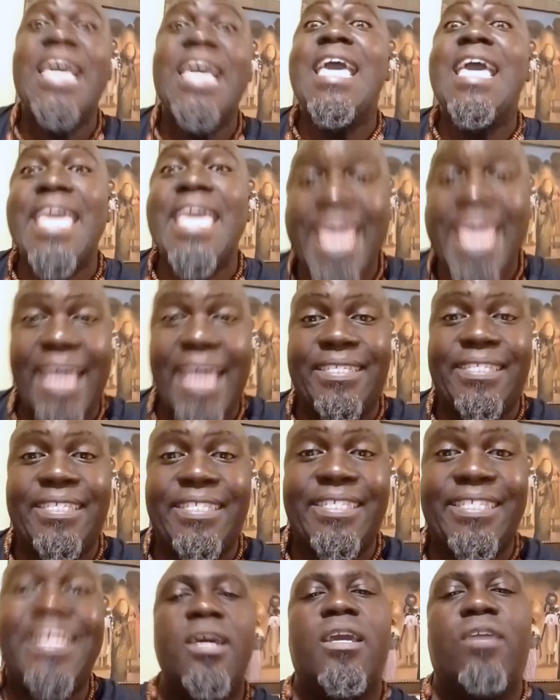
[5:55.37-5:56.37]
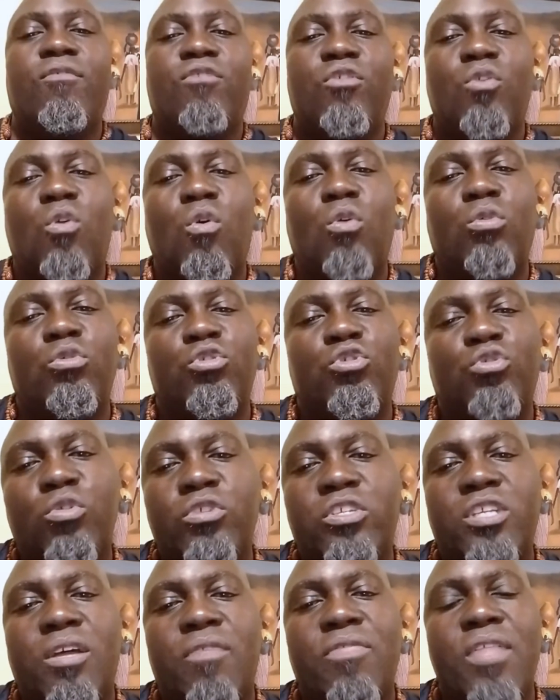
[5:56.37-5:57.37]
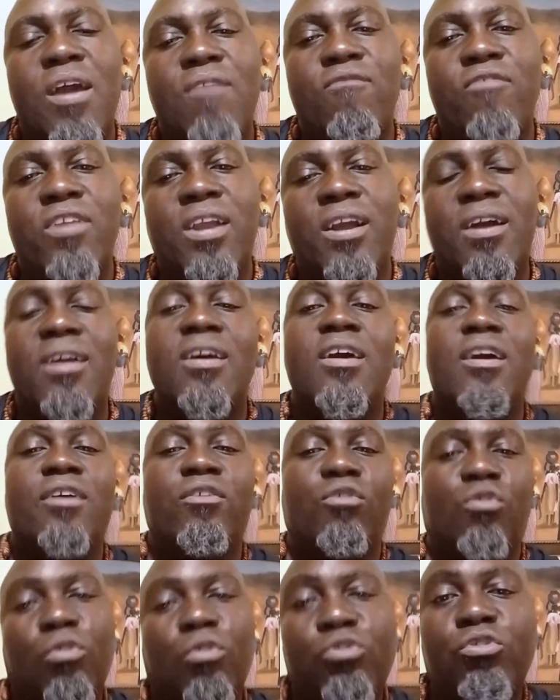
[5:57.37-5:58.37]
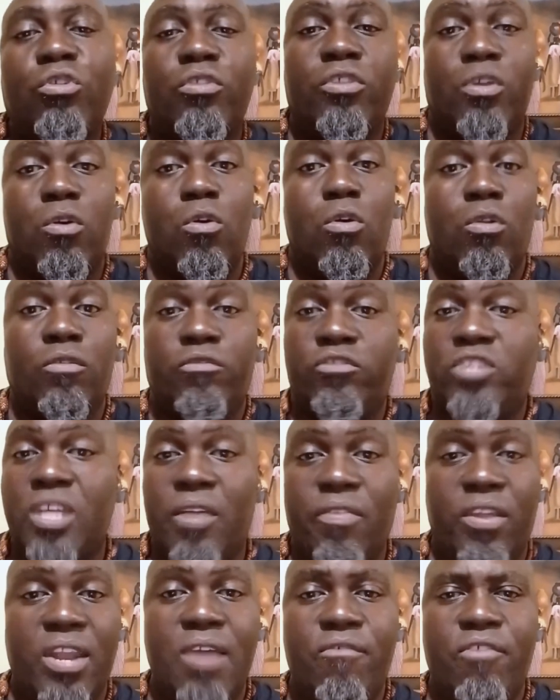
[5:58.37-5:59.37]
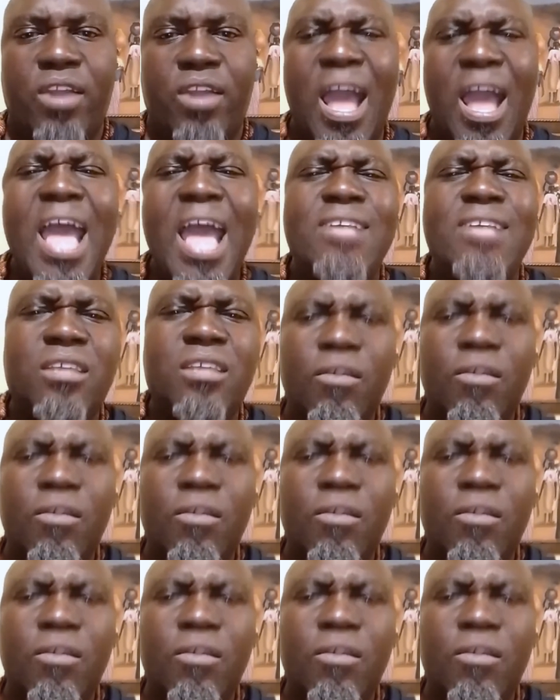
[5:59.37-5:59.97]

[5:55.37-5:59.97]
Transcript: Yes, if you control South Africa, you control the whole of Southern Africa. South Africa